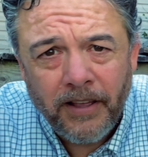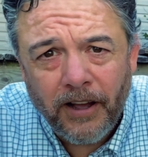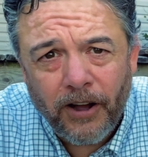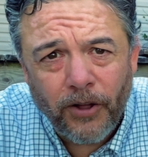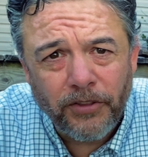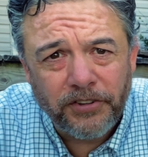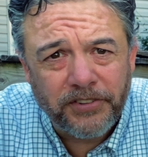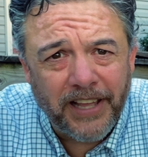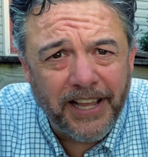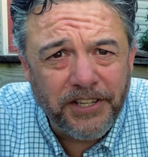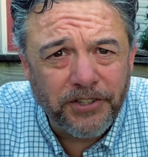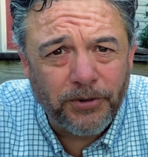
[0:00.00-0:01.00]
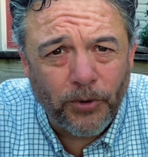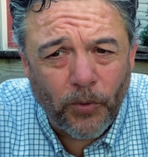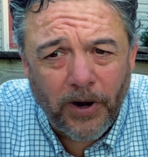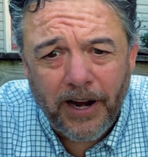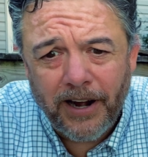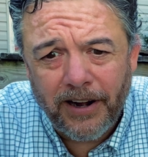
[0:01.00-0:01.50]
All the stages
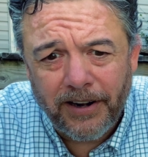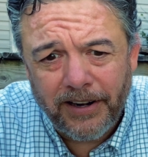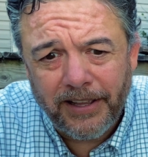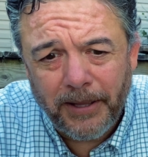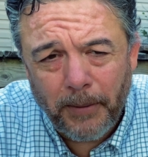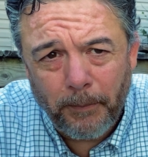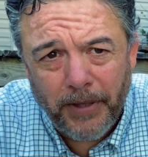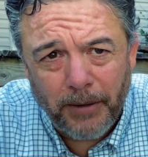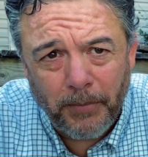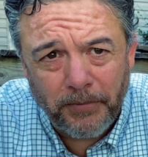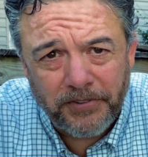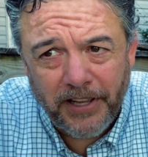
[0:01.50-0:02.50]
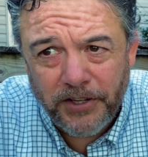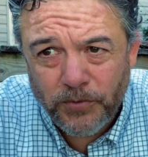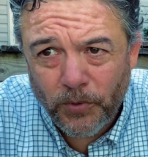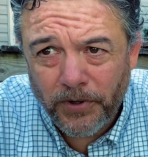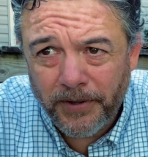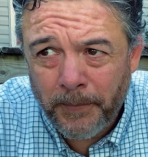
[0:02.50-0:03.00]
require minimum stage
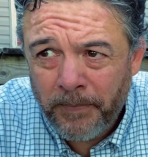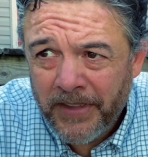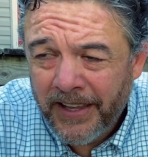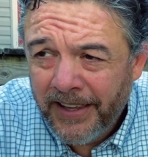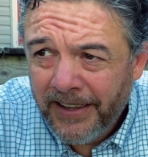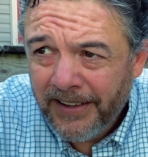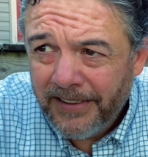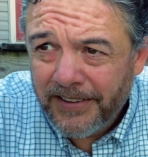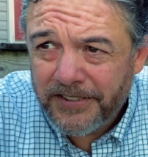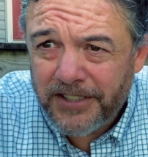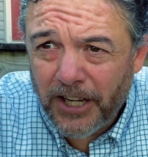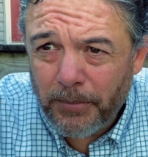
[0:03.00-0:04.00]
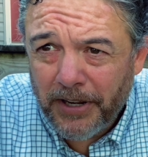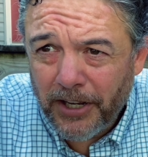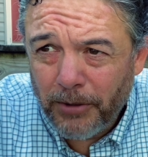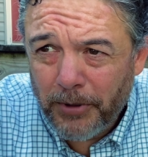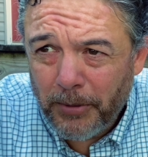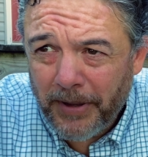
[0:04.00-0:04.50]
1. Let's talk about a
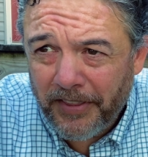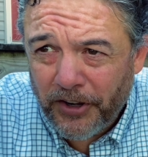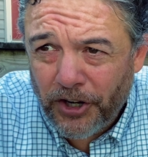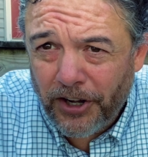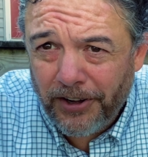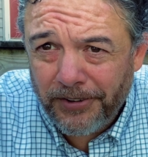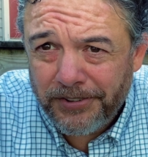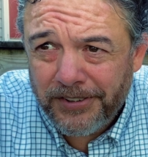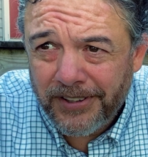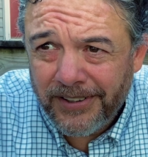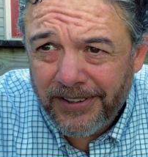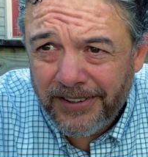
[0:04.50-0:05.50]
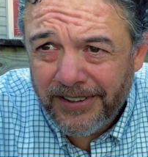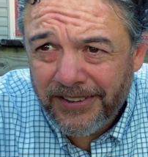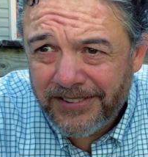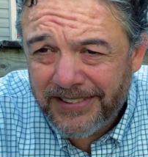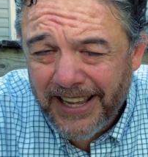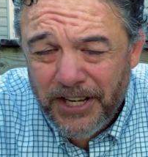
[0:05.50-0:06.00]
little bit about the cost.
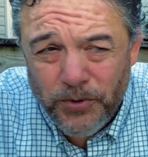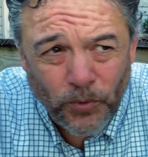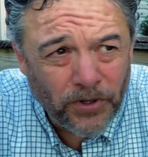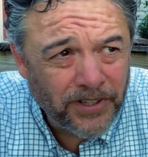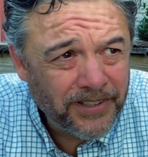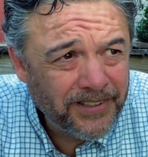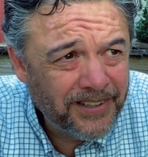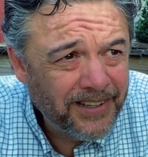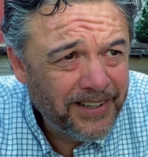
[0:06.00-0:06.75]
Stage 1,